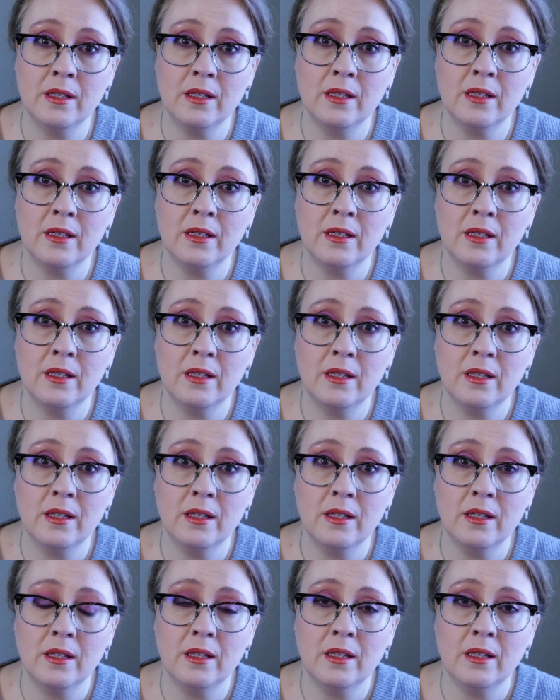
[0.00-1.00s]

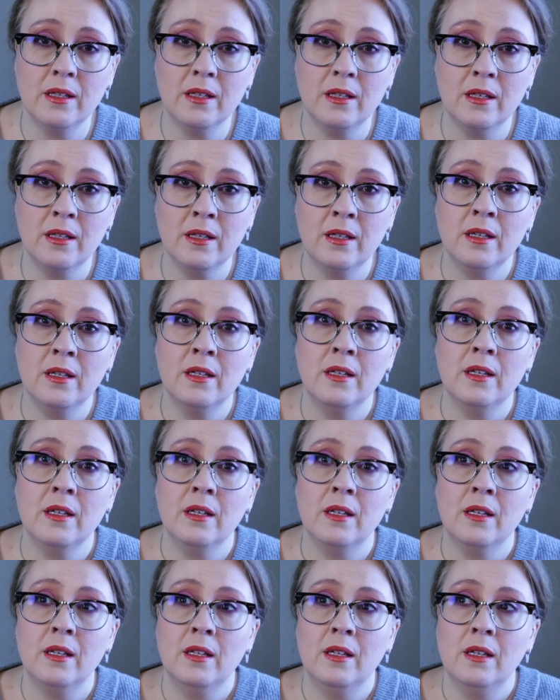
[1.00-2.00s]

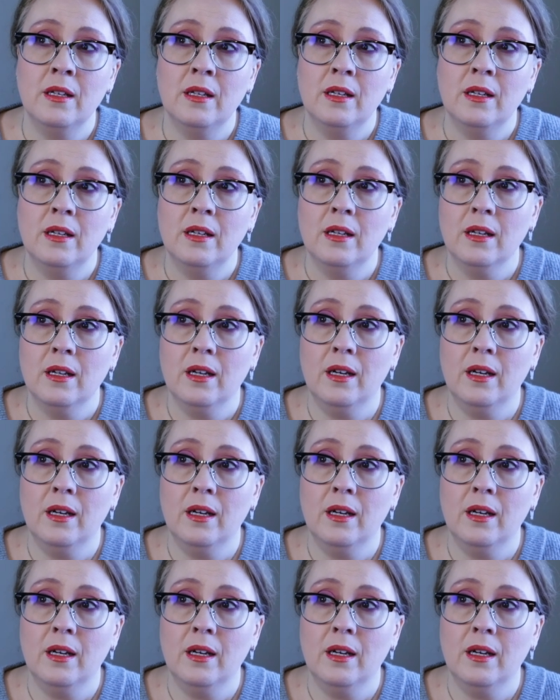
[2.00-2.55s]
No one is speaking in this clip.